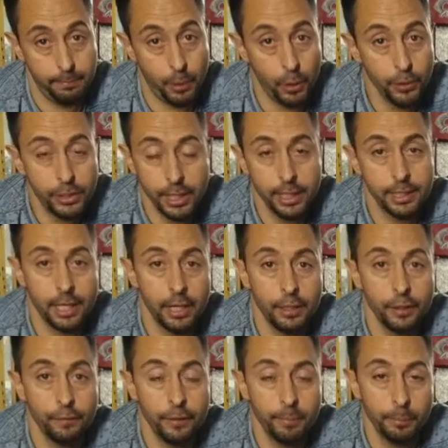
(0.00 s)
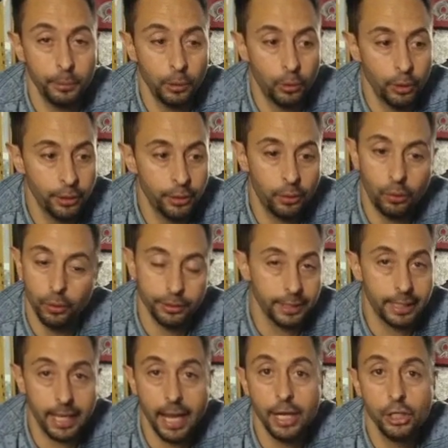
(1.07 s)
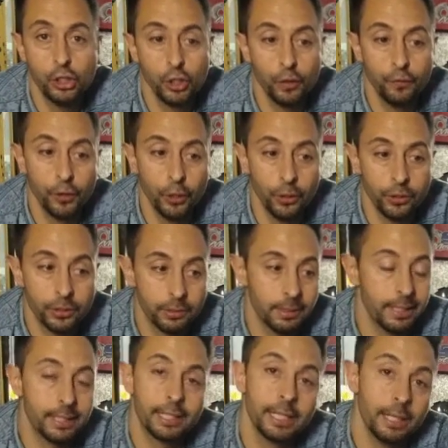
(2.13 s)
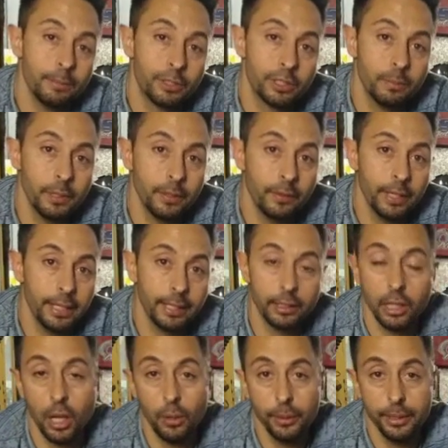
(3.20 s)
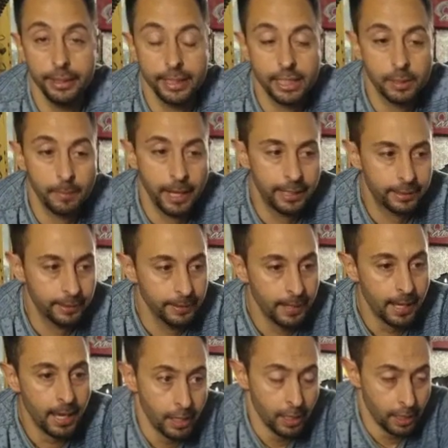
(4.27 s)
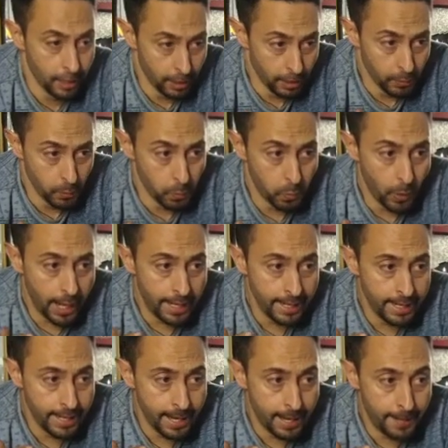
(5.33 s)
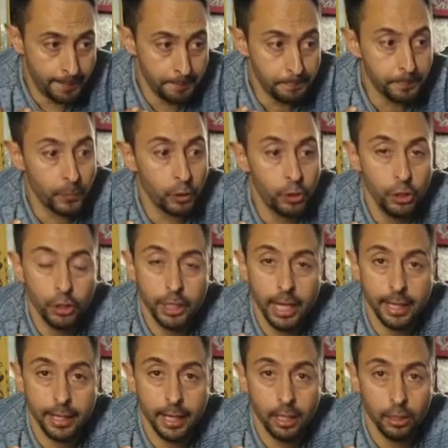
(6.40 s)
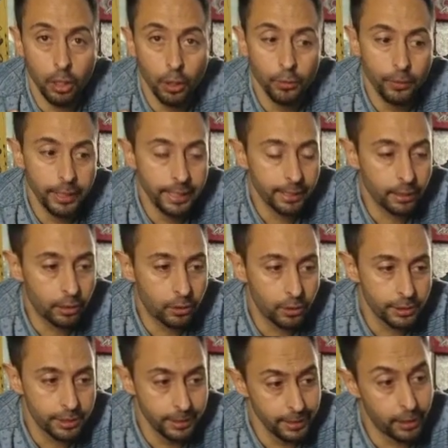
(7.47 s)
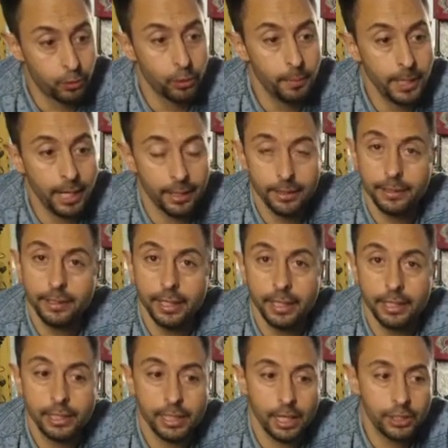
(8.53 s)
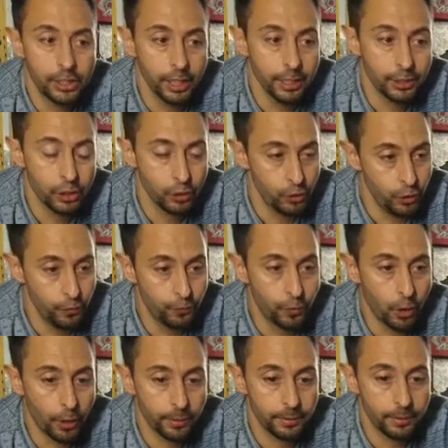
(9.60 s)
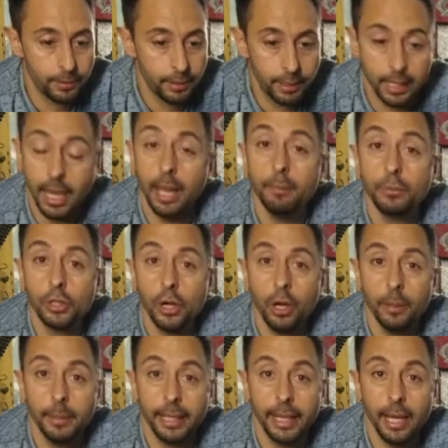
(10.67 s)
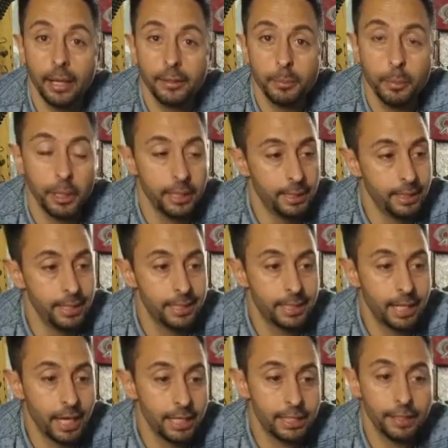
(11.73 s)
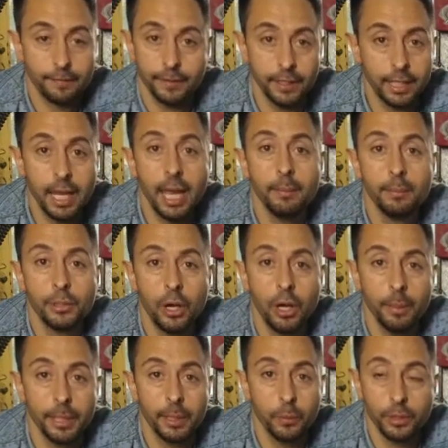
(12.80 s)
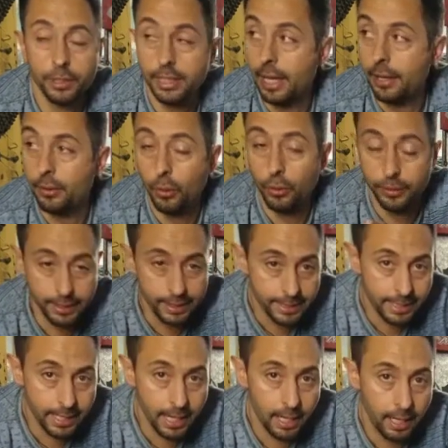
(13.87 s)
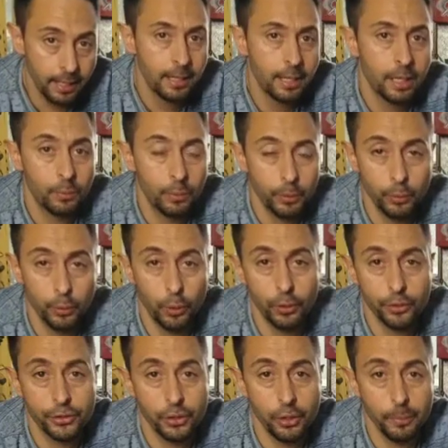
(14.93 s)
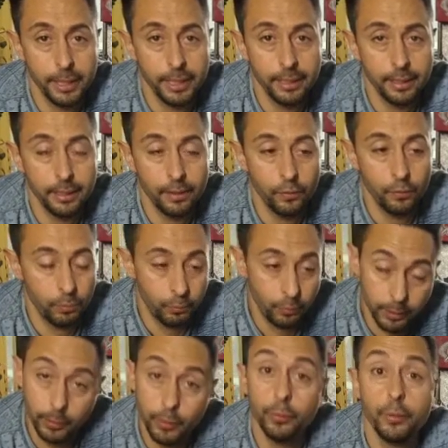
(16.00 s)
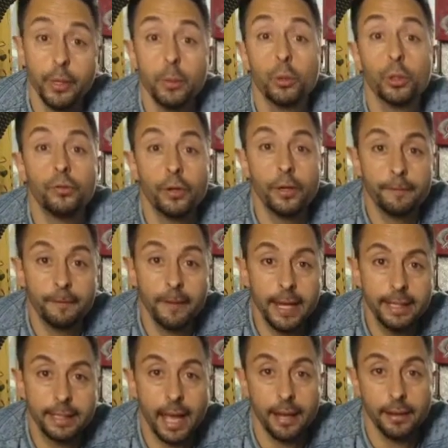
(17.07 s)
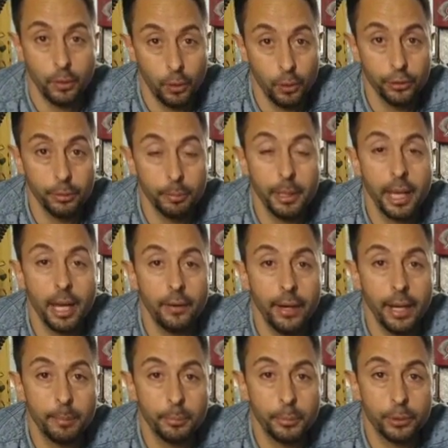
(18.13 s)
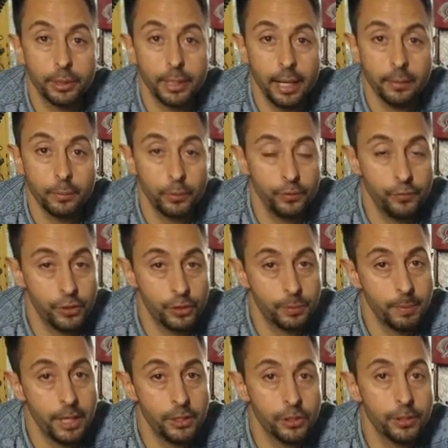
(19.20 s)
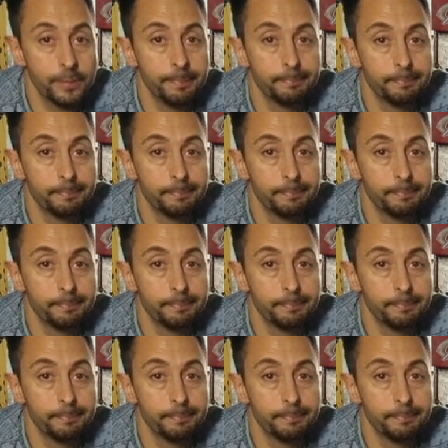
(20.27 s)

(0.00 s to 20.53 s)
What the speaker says: process that you've employed or the gauge you've used, it seems to be reading lower than expected. When you get a low reading across it could be other things, such as you've got the cam timing out. But in this case, if the cam timing was out on this car, we would also be we would reflect that on the power output that we've just measured.